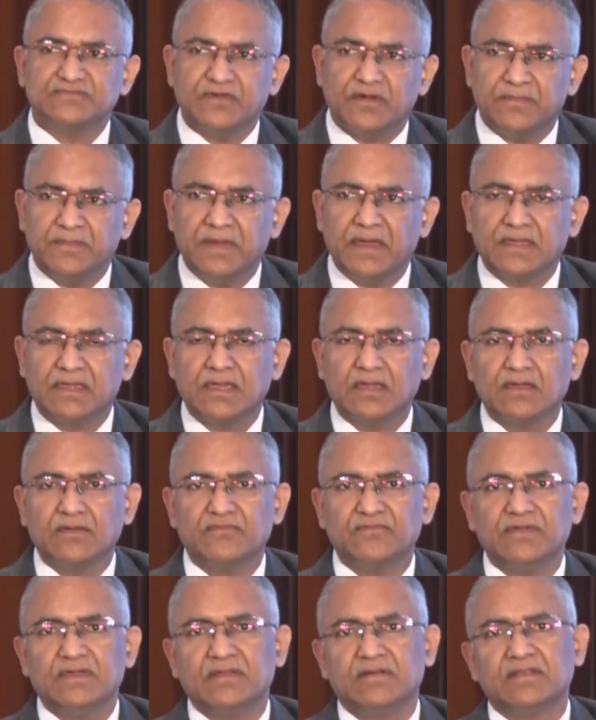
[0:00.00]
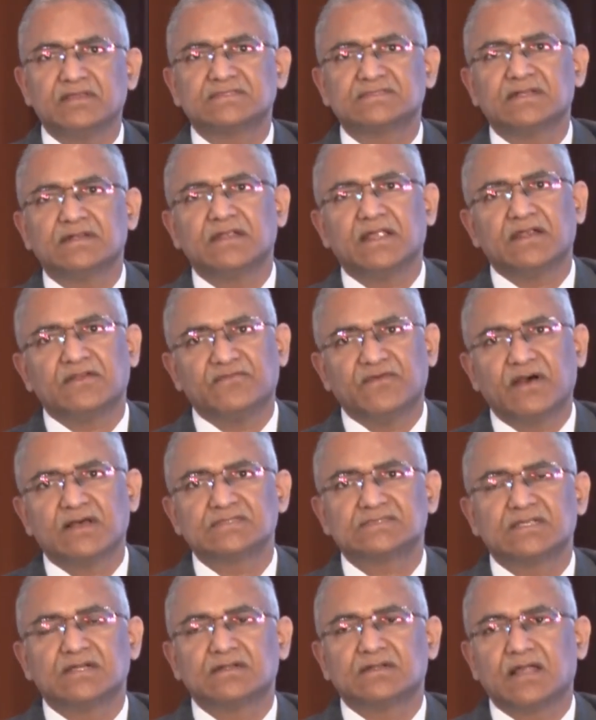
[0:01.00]
we are making, we recently
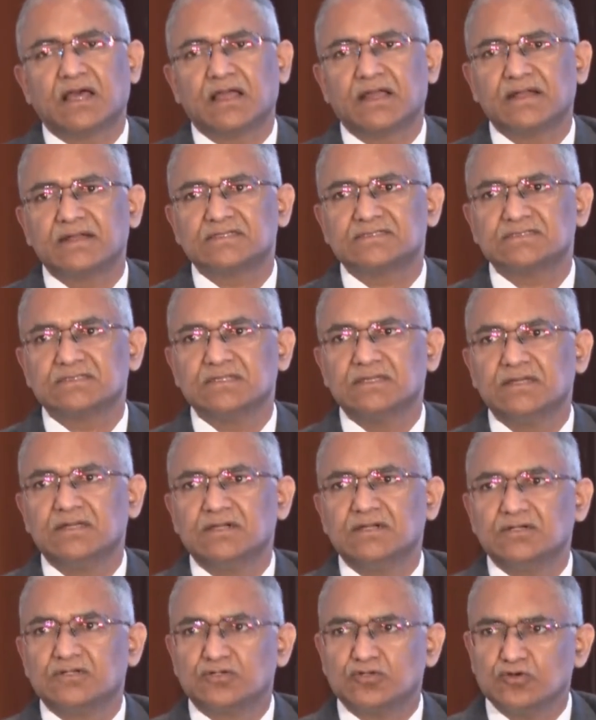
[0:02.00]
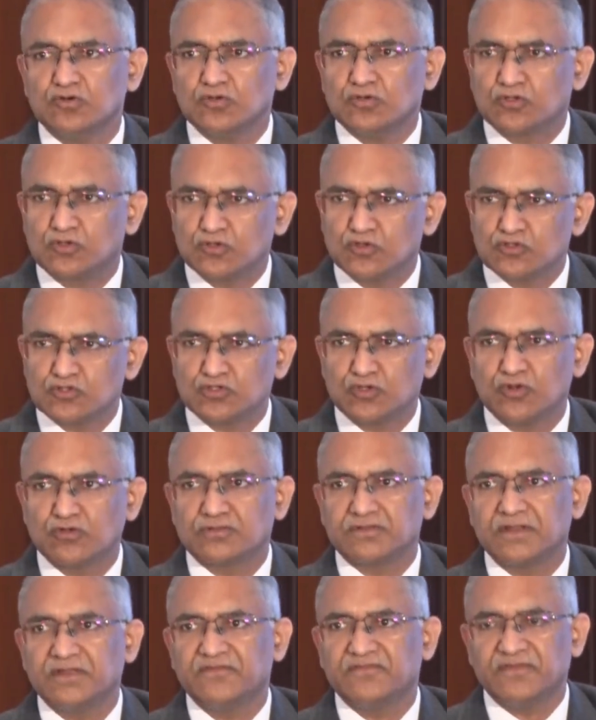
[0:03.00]
advanced our targets to
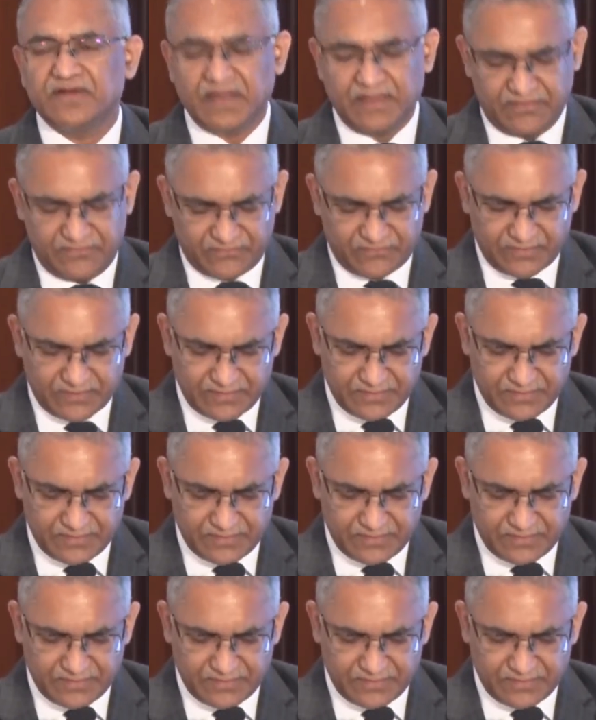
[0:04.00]
2035.